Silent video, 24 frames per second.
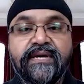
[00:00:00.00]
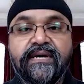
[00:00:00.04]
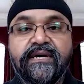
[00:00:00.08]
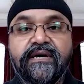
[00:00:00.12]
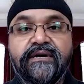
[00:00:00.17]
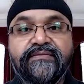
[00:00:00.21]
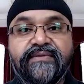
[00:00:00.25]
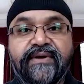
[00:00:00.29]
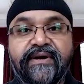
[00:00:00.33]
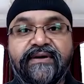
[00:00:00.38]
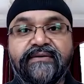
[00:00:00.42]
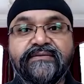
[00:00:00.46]

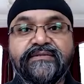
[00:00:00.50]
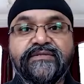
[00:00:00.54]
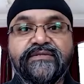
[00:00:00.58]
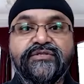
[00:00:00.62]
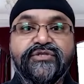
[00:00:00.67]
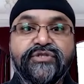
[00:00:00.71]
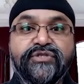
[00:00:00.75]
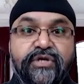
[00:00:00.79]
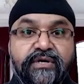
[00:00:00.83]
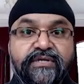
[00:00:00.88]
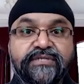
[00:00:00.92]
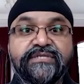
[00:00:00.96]
around
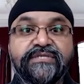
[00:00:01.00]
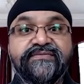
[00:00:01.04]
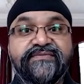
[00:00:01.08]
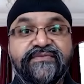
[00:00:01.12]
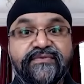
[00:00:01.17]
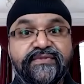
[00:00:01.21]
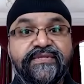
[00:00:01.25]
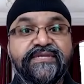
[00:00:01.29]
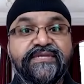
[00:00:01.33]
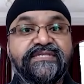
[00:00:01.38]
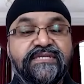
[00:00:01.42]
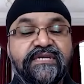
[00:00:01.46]
charging for
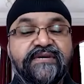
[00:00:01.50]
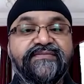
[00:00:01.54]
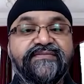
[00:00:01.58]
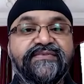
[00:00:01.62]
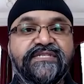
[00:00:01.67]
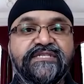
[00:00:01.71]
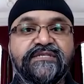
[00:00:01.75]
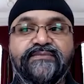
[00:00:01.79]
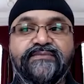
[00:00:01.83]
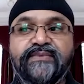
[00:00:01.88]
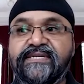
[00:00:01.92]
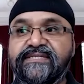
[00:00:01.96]
their
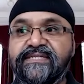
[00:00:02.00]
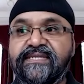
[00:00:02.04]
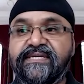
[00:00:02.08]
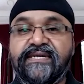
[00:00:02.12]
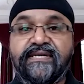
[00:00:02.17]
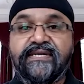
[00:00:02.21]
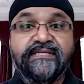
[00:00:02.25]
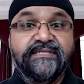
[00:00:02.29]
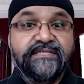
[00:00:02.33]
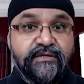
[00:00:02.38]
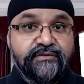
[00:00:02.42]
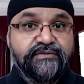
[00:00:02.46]
services because they're
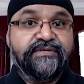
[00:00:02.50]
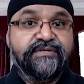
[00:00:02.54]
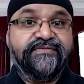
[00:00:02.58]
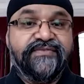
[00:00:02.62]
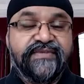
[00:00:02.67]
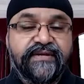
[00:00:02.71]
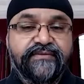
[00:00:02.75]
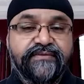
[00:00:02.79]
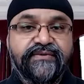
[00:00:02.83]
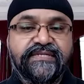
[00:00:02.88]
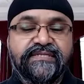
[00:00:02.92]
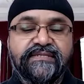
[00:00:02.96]
consulting for
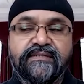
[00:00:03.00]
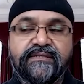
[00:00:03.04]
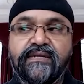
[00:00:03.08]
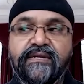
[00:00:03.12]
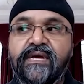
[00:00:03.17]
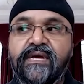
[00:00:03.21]
that reason.